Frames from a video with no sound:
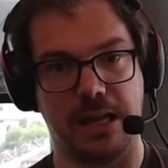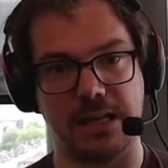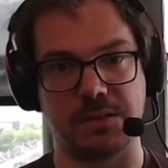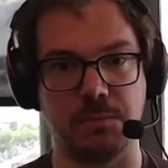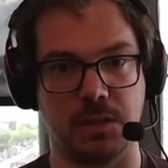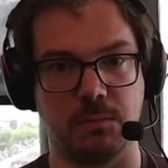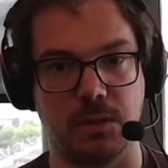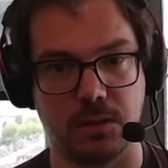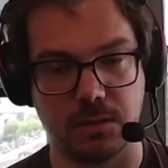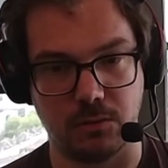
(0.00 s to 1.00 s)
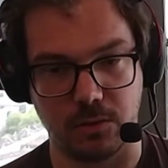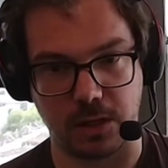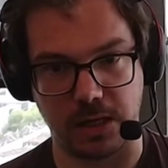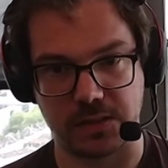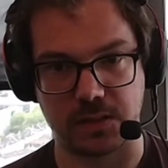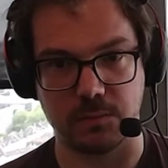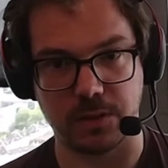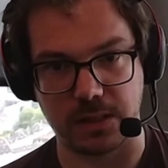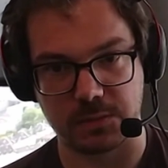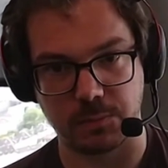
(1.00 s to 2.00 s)
as minimal or as
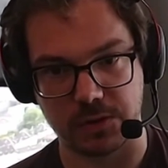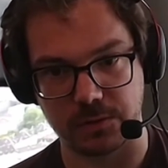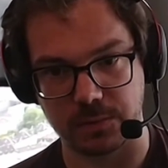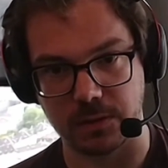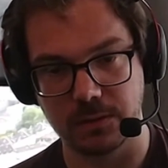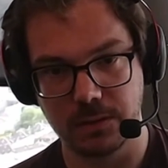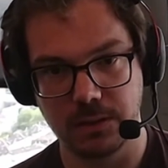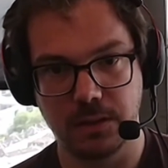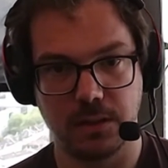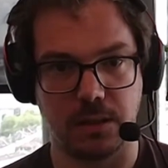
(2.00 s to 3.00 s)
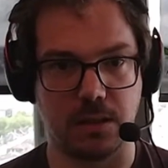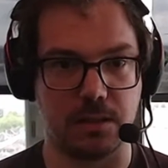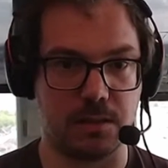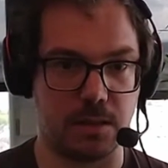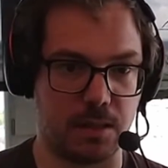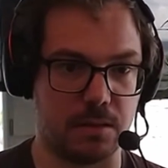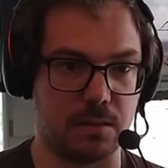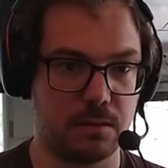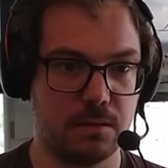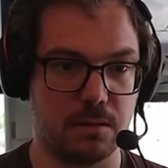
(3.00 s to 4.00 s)
simple as possible, and
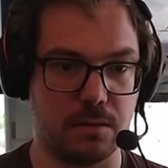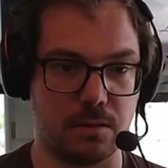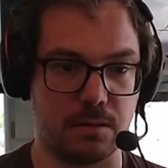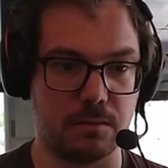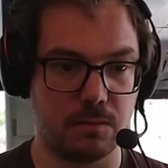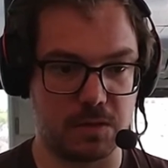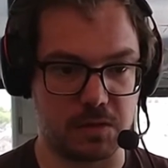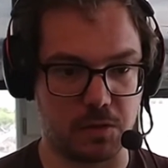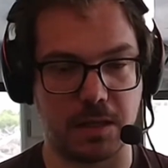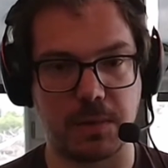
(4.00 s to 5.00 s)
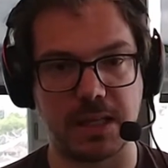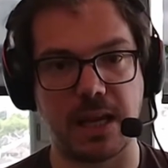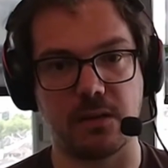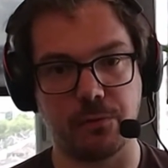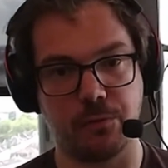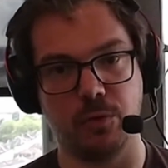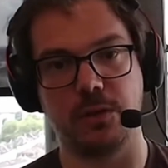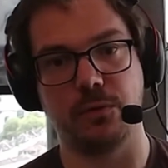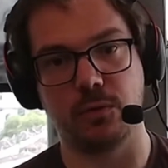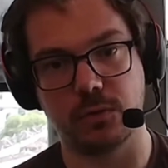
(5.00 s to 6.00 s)
then so that we can
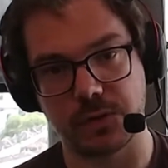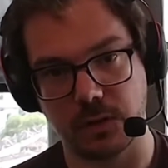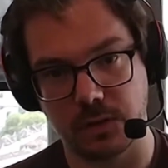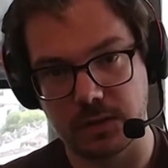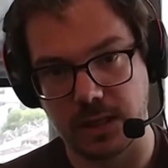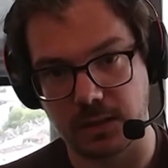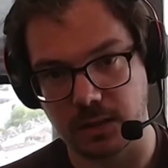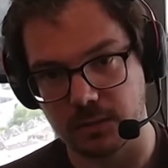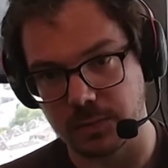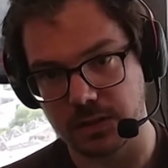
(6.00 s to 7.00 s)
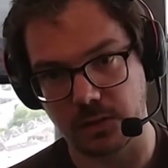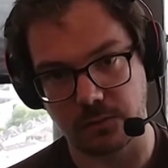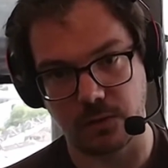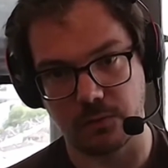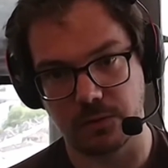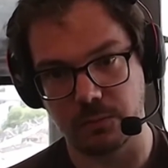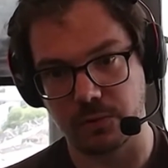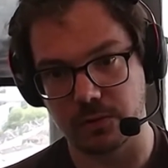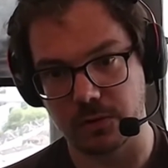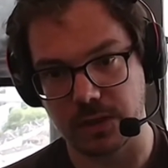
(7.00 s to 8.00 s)
fully focus on the technical bits of the
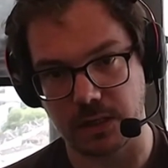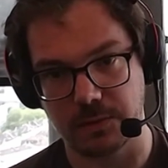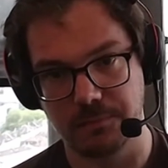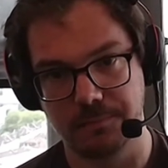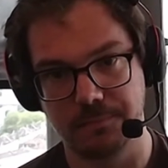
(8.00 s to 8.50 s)
prototype.